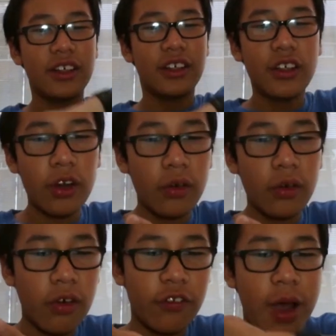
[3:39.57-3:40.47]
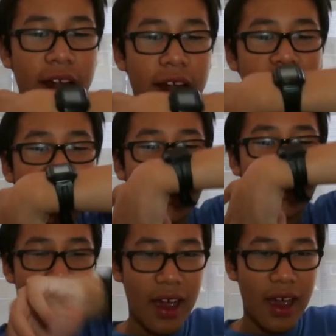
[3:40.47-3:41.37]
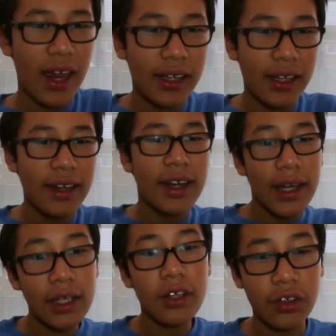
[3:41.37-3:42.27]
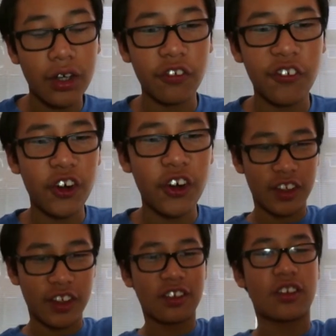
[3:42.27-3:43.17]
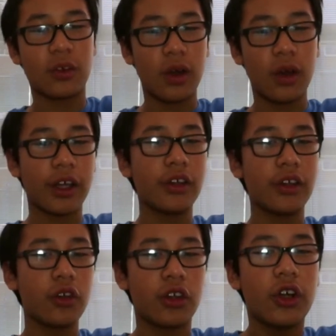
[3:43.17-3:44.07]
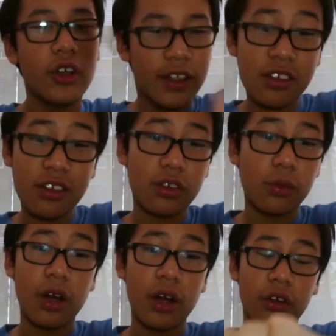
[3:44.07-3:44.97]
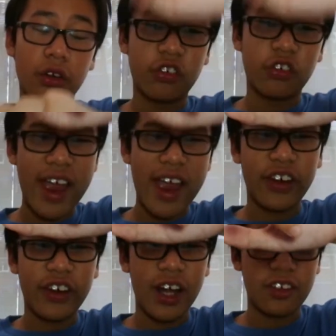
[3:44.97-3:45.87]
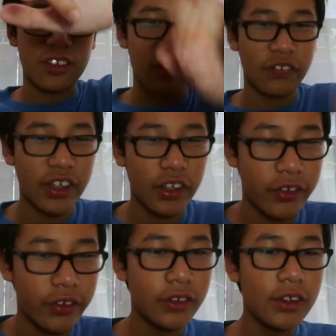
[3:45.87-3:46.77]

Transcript: You know the one from Hide and Seek tag in the Scary Forest? This is the one I used. This is the one I'll use for every Hide and Seek video.